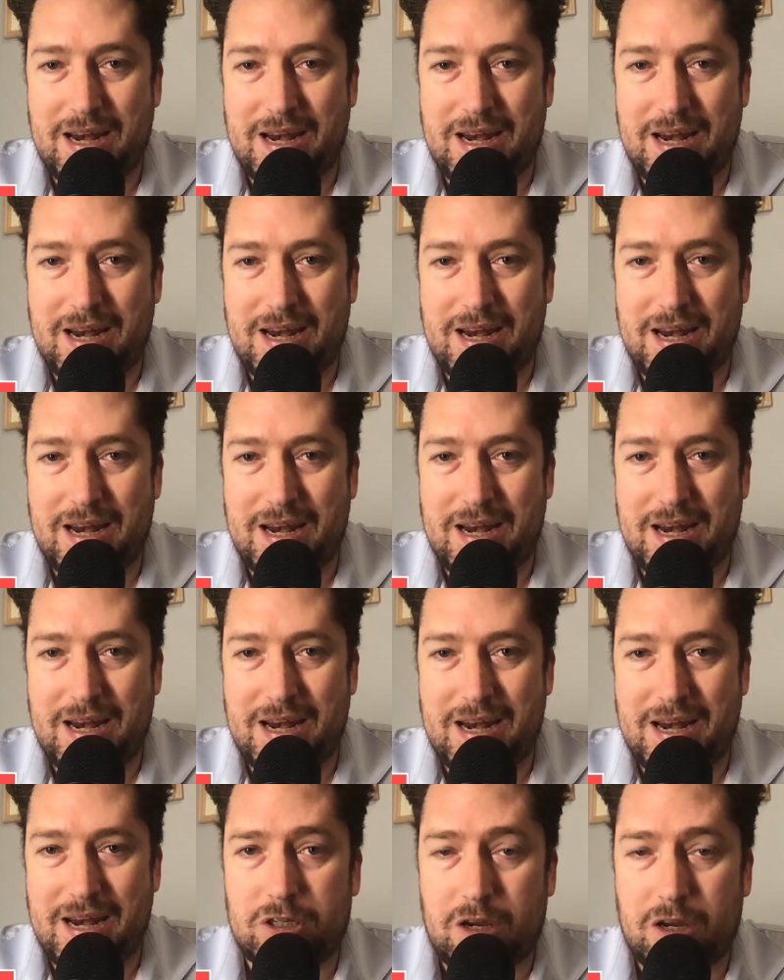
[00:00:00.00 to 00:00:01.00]
matters
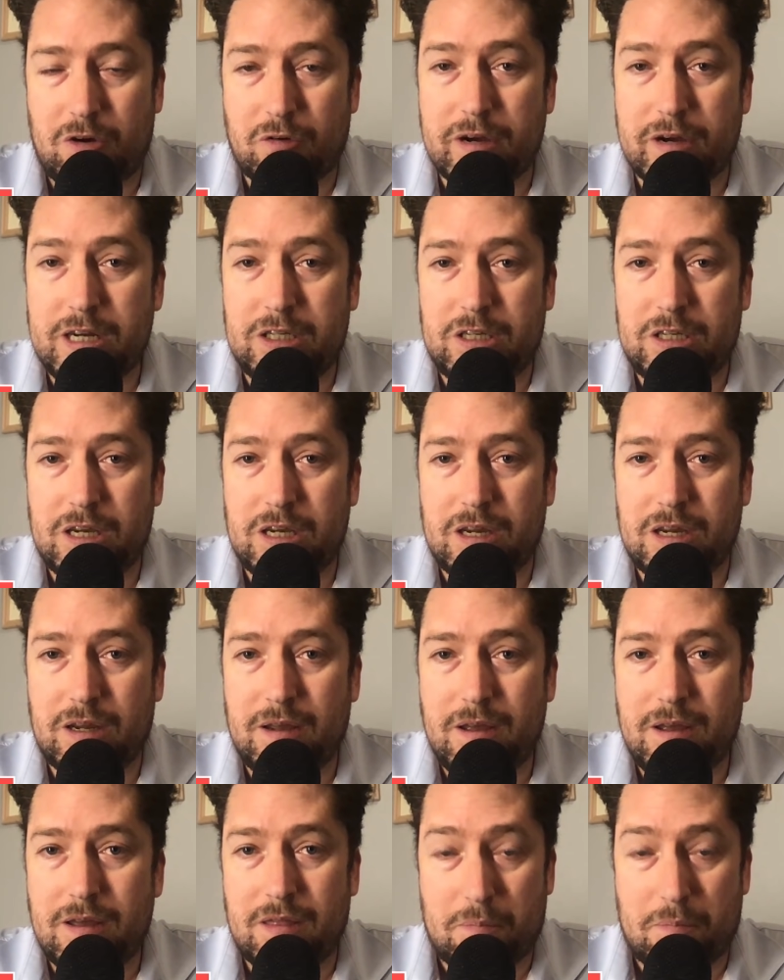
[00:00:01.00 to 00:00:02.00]
is
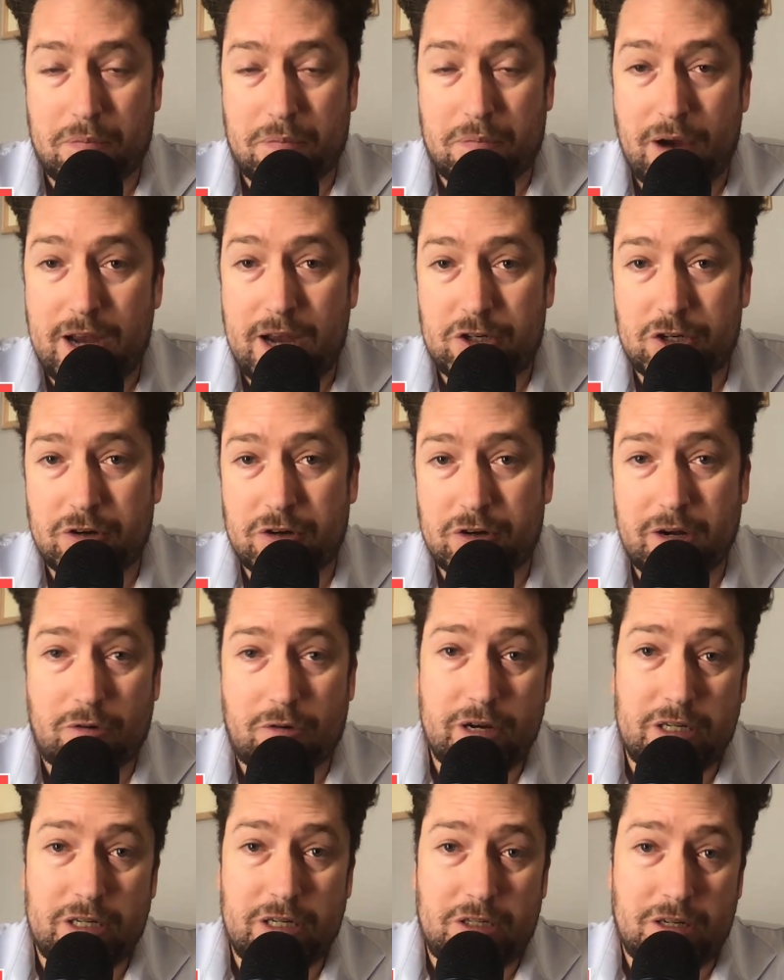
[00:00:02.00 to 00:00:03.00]
increasing the pressure,
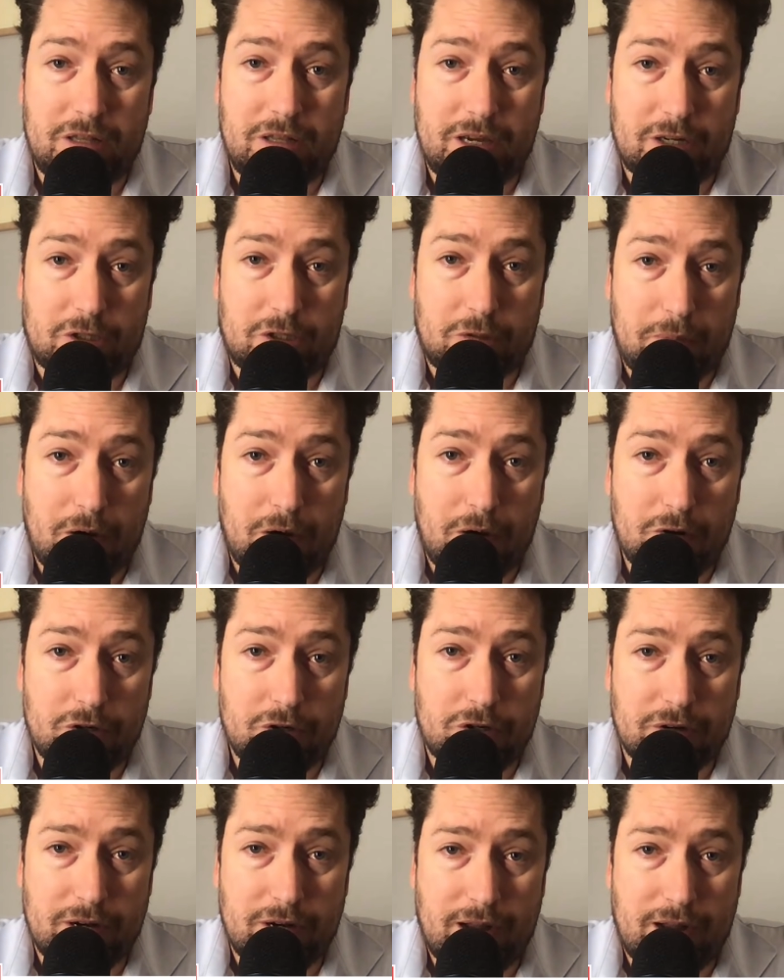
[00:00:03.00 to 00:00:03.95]
increasing the exposure.